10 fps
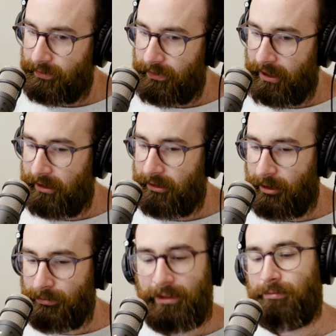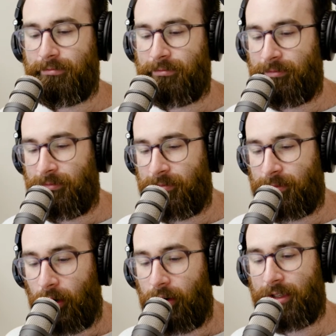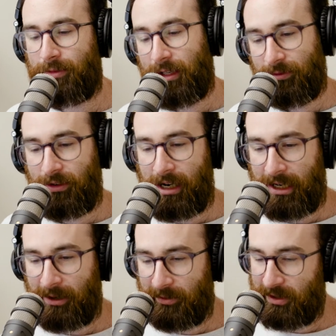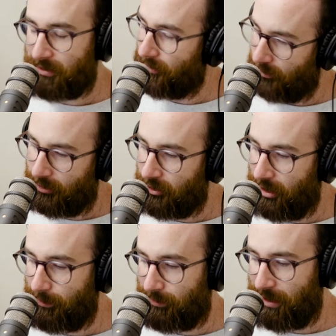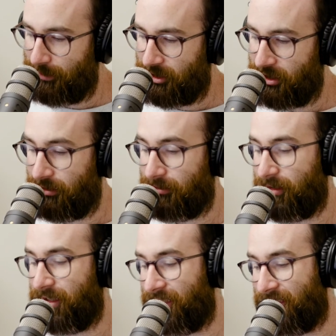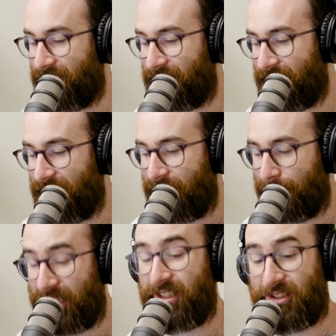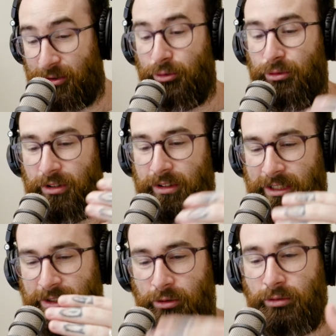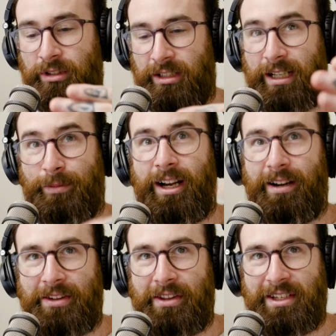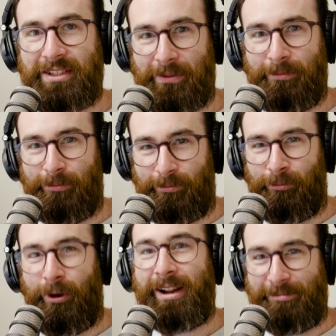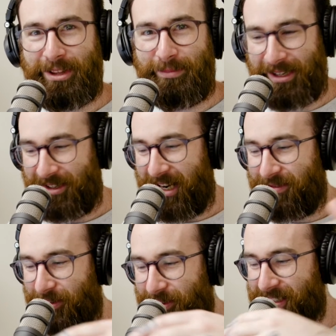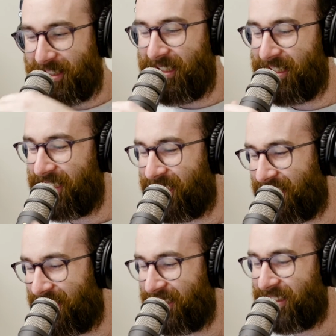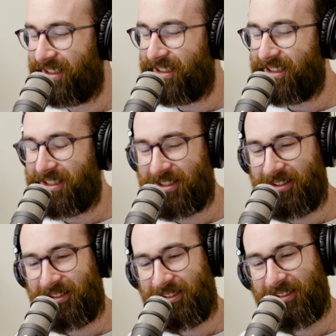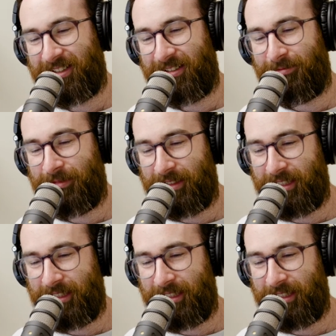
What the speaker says: and I'm kind of getting fired up with this, but I'm going to try and keep it chill. But there's a good segment after this, so ride with me, okay, folks? So in